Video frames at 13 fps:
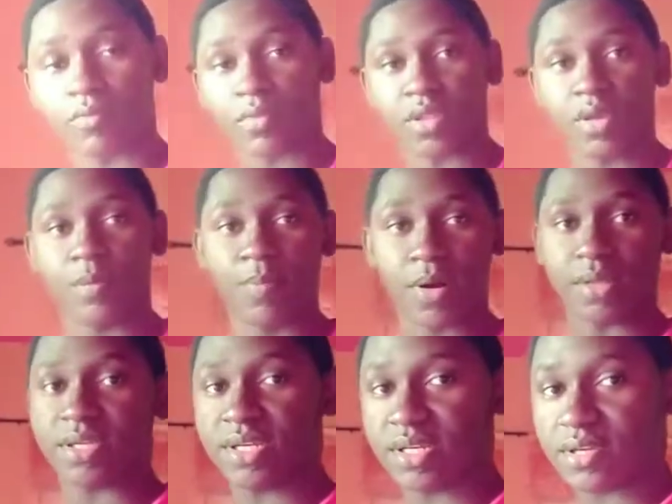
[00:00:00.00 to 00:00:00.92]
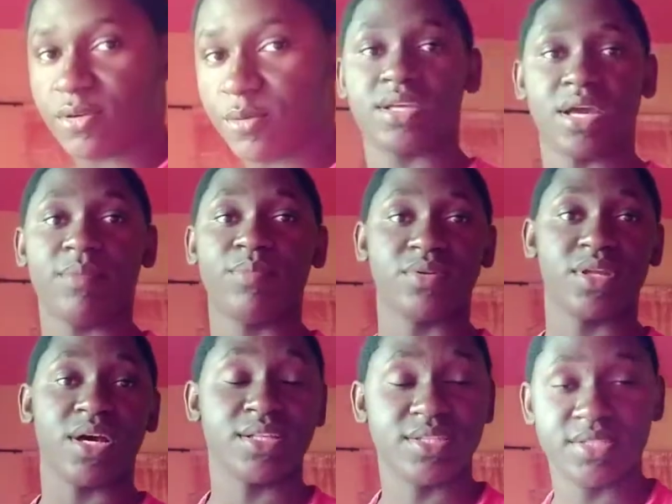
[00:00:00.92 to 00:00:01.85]
you're part of the community, put
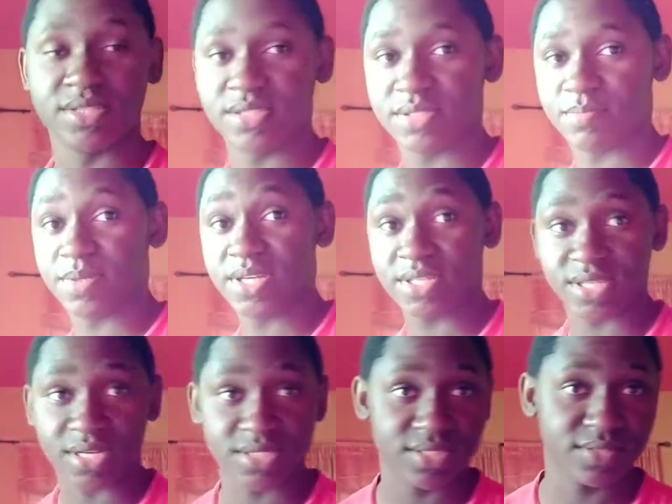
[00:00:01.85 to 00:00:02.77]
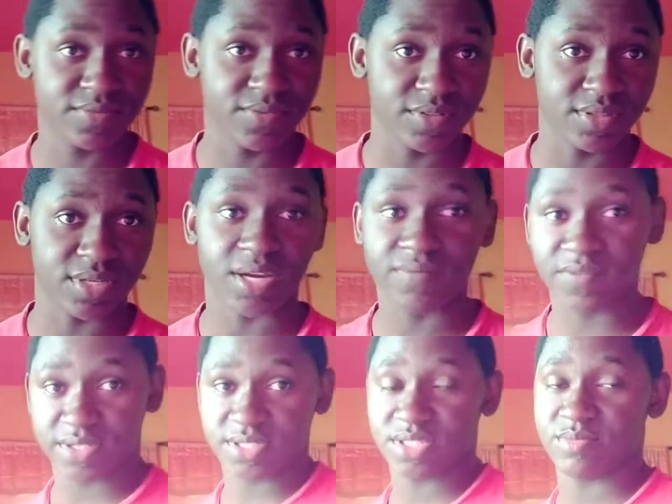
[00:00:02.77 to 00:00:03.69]
ads, place ads in front,
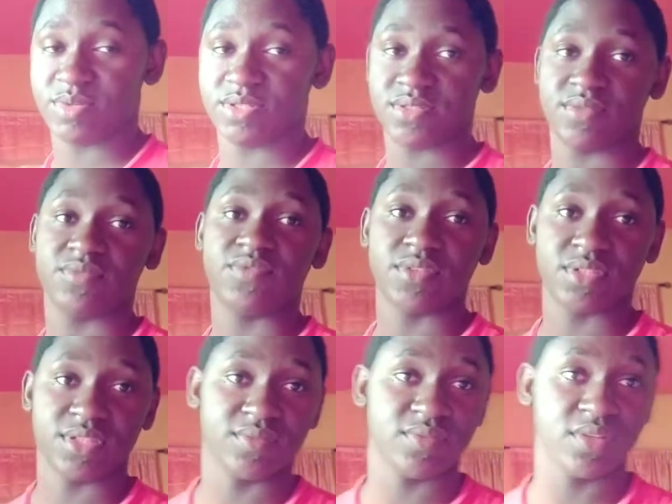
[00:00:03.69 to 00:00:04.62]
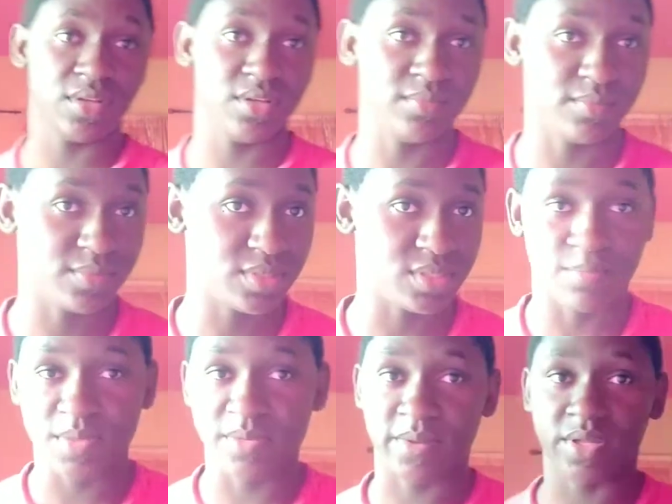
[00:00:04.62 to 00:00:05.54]
advertisement in front of you, then so
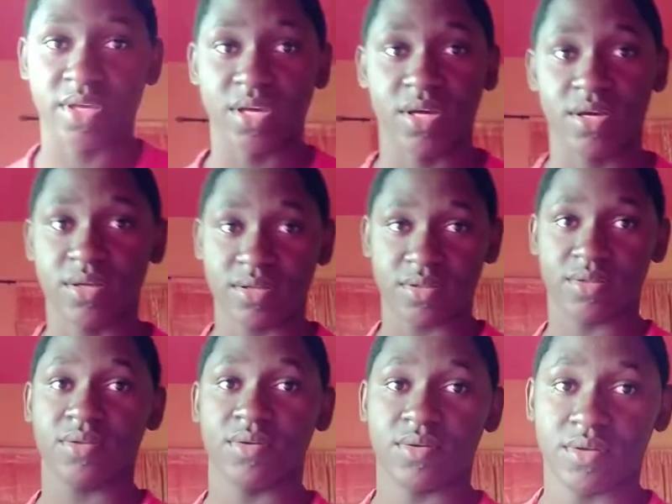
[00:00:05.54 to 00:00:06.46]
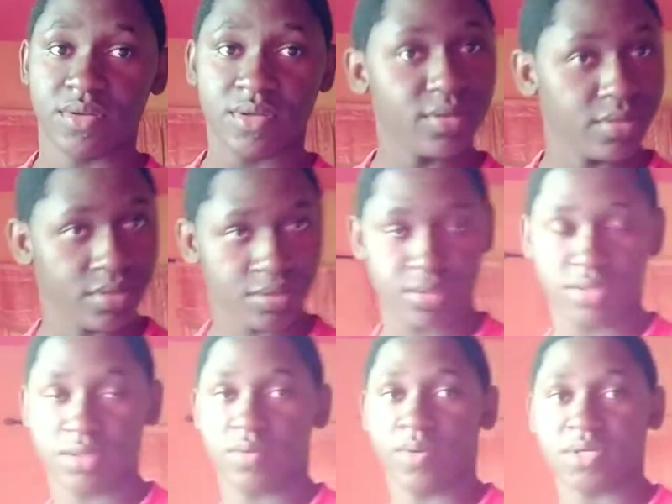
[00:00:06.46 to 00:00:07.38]
people can
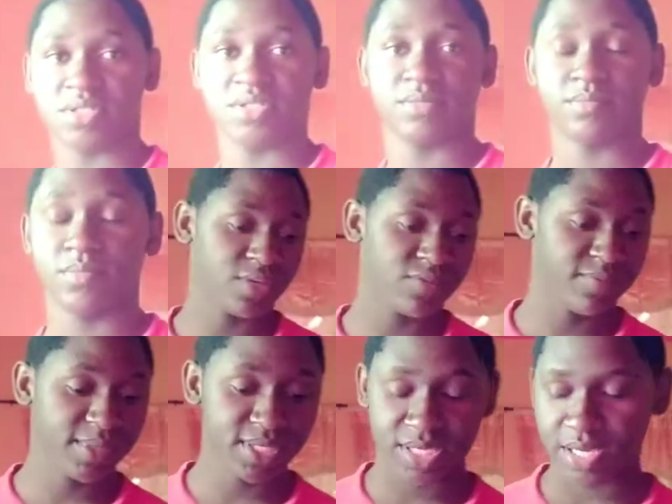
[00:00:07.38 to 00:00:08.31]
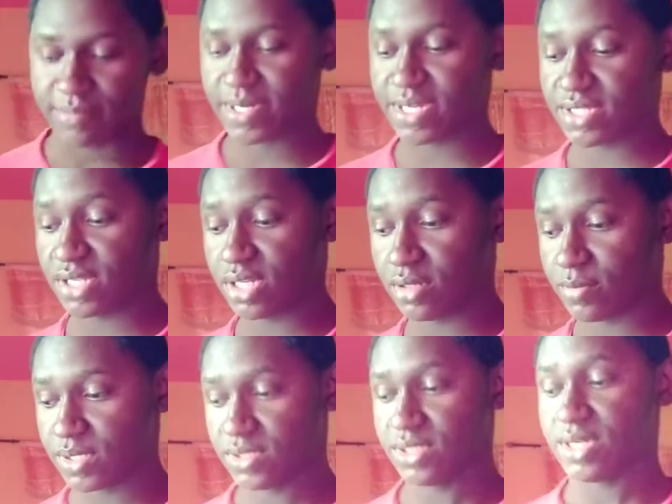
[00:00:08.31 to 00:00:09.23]
watch them. Me get my channel
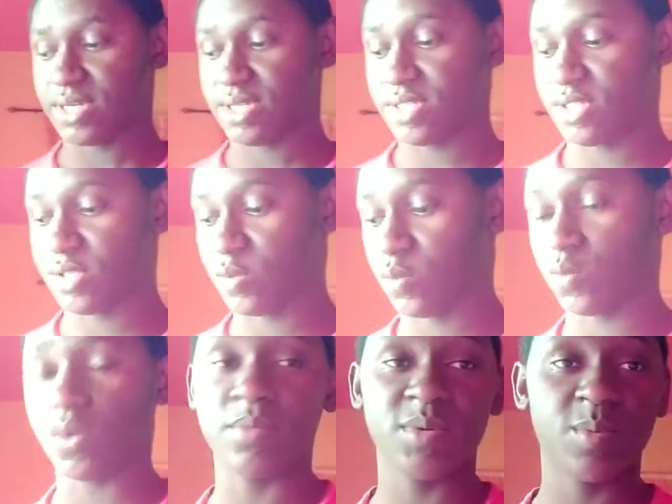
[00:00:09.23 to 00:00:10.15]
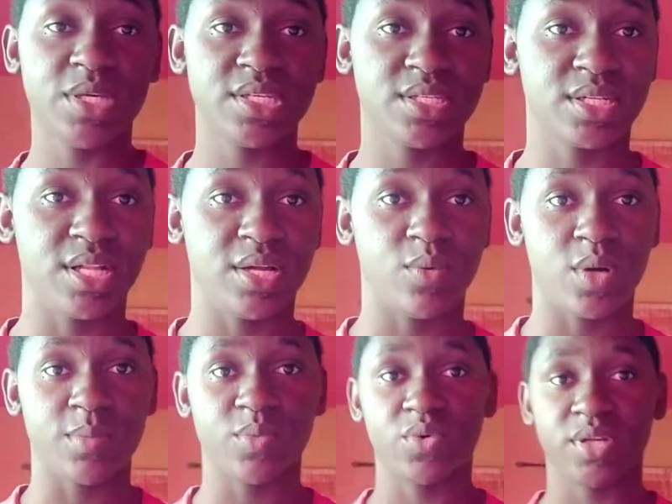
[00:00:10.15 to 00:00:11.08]
monetized. What me basically
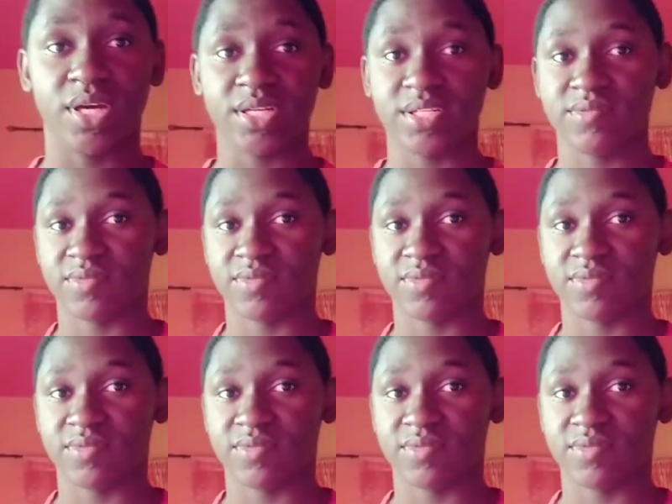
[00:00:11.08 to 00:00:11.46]
want know that I need